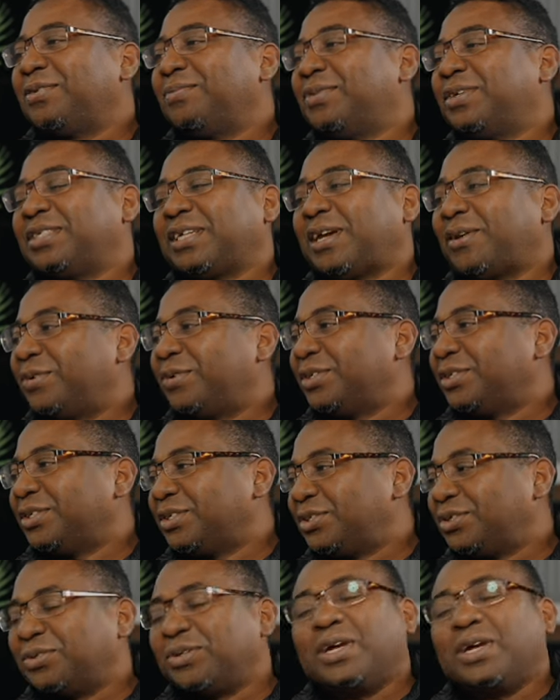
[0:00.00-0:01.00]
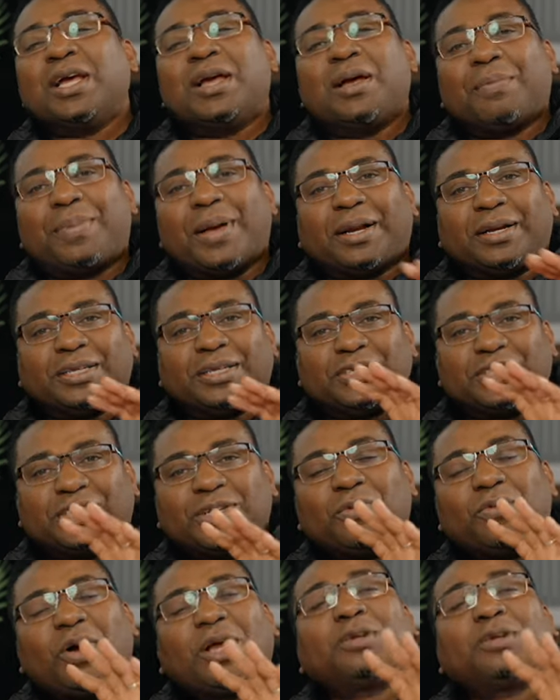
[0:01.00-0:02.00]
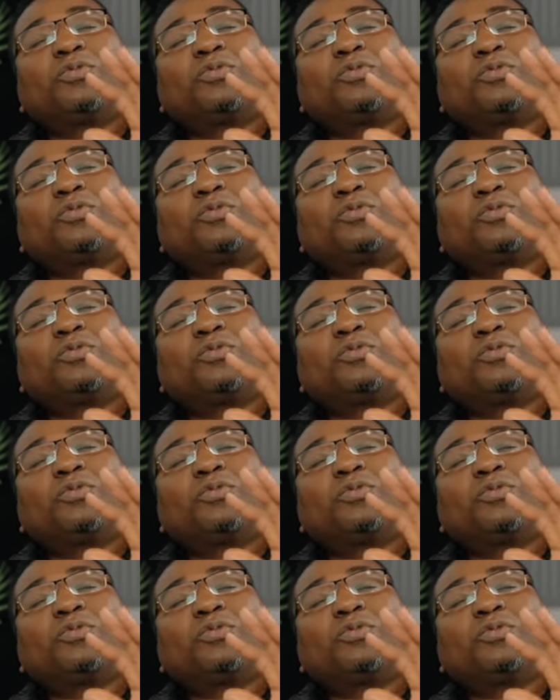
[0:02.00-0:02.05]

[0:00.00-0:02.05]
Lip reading: much I want to do. But you see, what